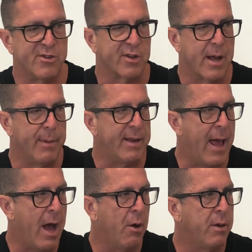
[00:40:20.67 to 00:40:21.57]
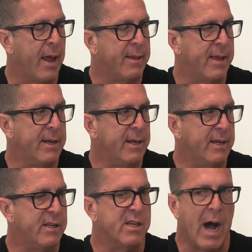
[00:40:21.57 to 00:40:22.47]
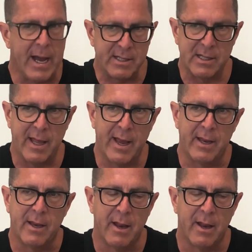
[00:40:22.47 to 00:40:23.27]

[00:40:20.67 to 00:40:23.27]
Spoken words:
are coming down, and they need to isolate,